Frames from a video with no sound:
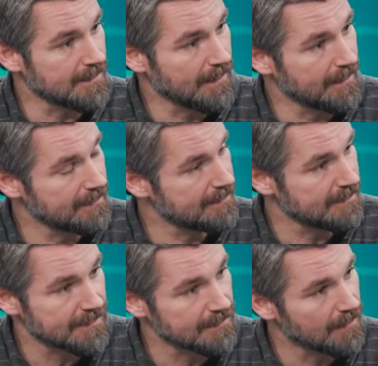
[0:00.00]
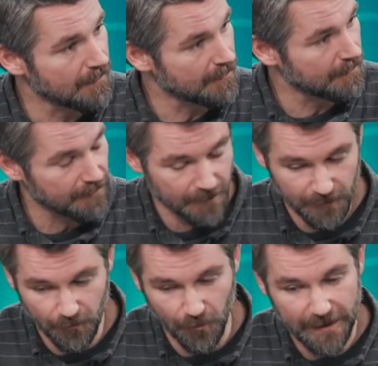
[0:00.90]
science, it's
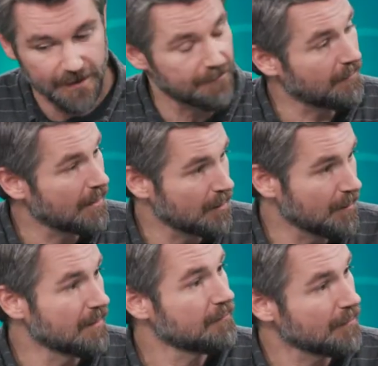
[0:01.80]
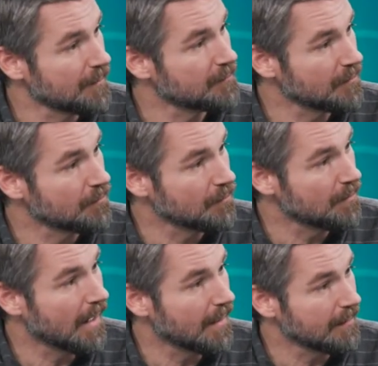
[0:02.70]
another great environment for them to
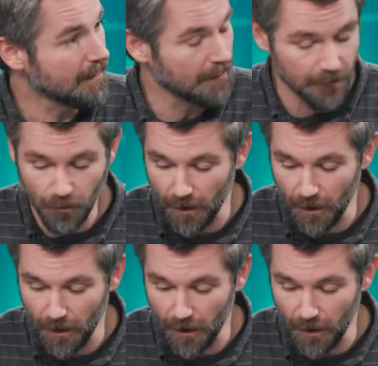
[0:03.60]
do that as